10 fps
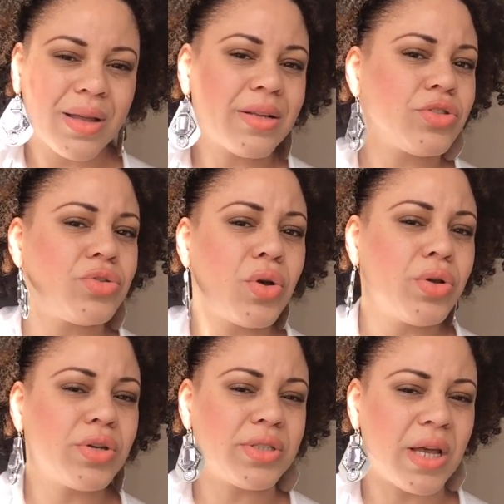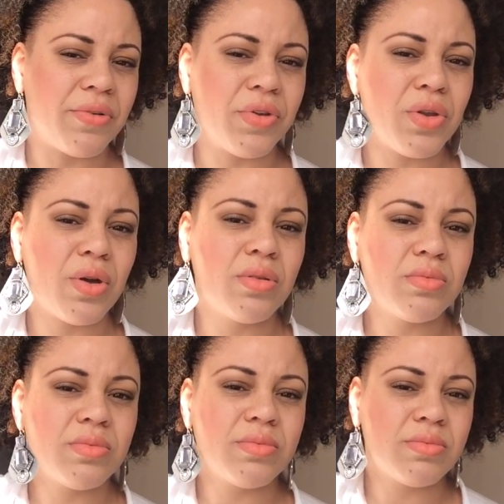get to know yourself, you know?
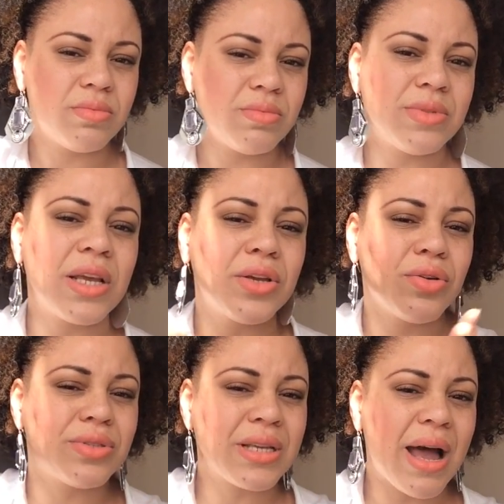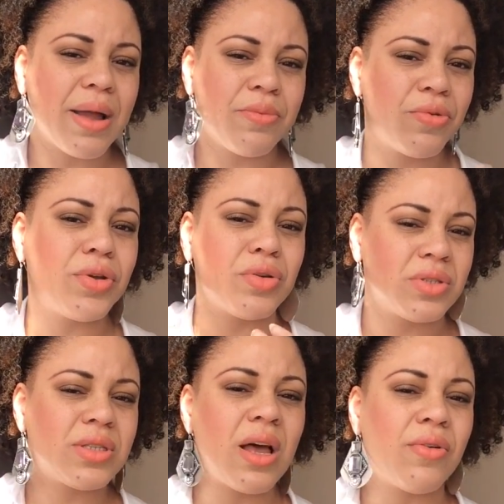Take your time for
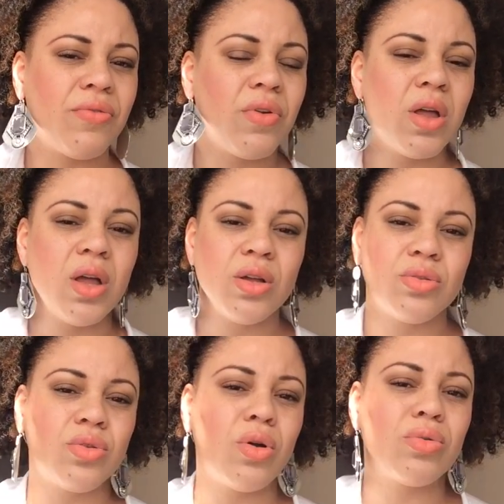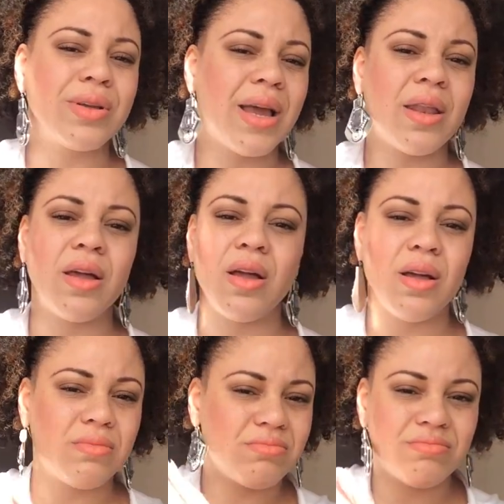yourself. Don't get
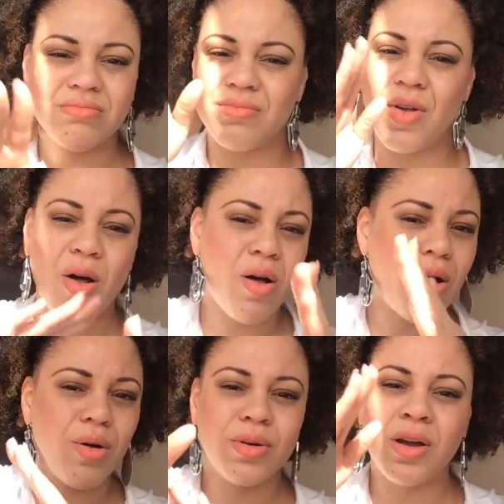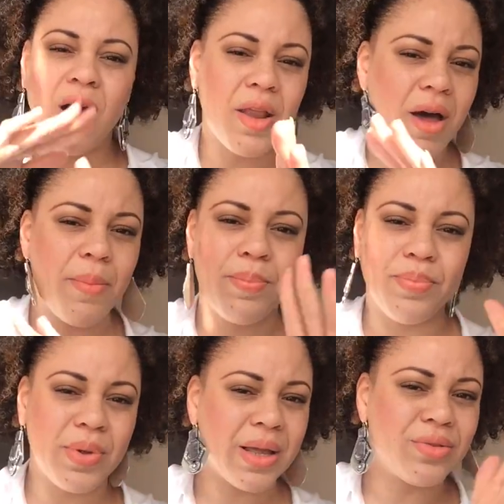all caught up
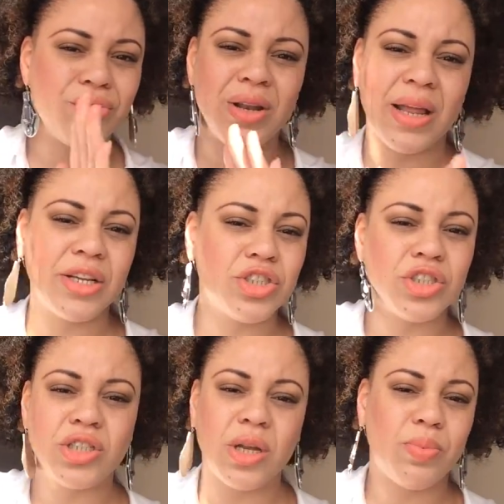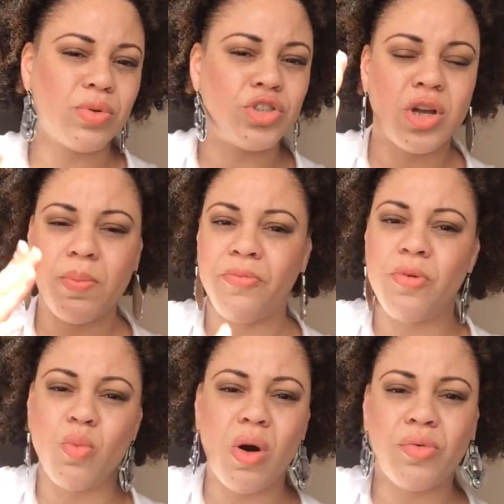in relationship or jump
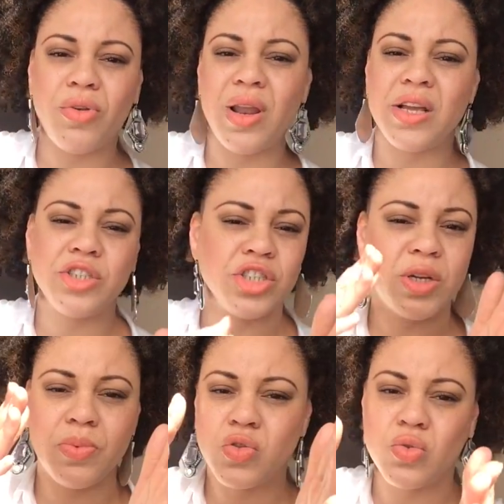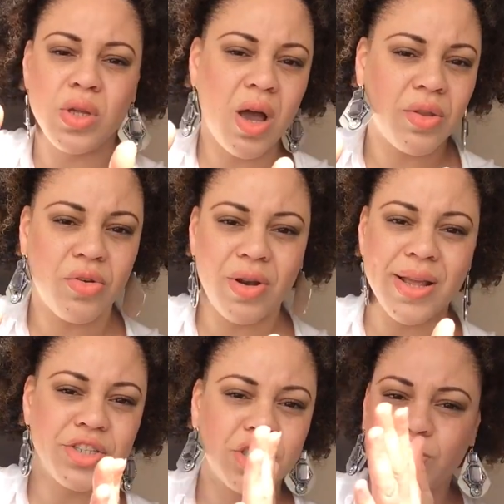from one relationship into the other
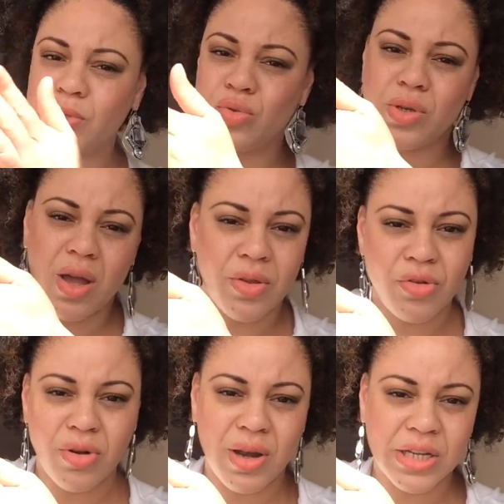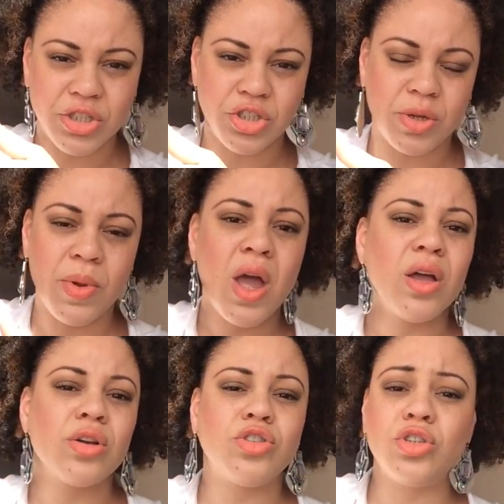relationship into the other relationship
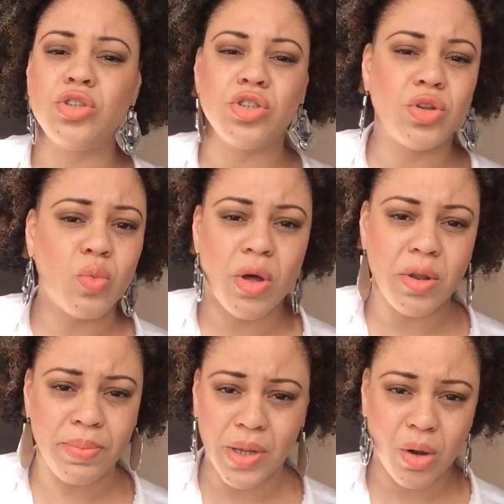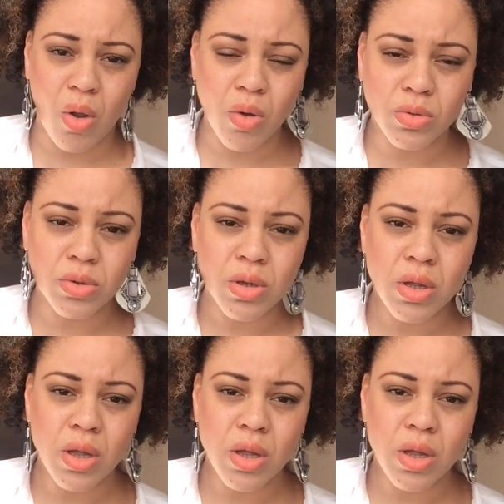because you just don't want to be alone.